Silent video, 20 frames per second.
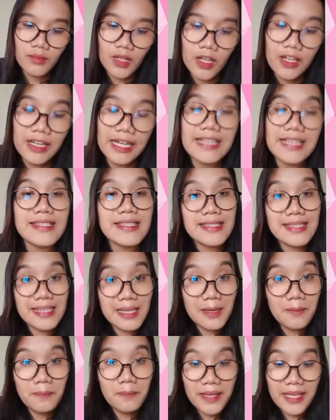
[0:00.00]
Okay,
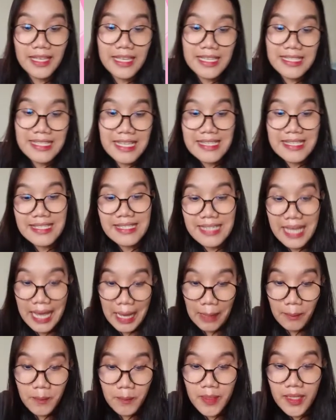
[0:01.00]
skipping is a
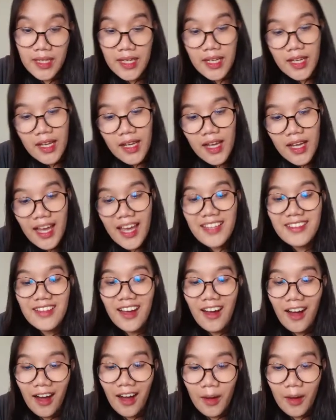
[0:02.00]
step and
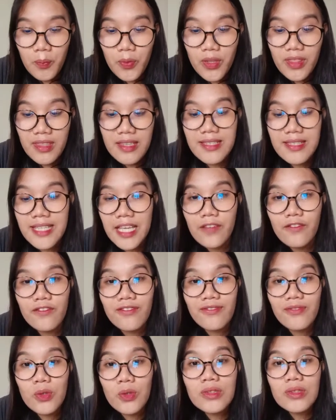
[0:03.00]
hop with the same
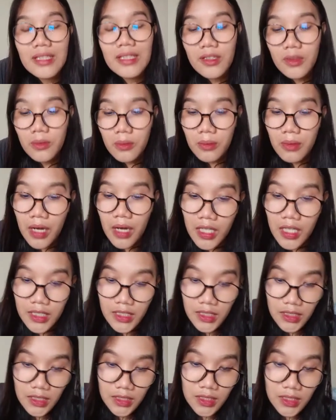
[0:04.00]
foot in
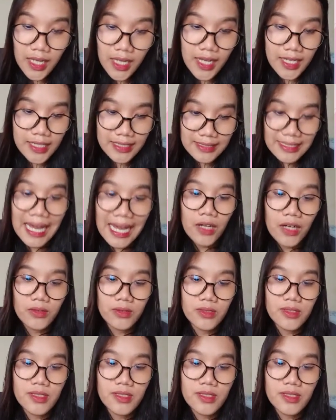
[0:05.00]
one count.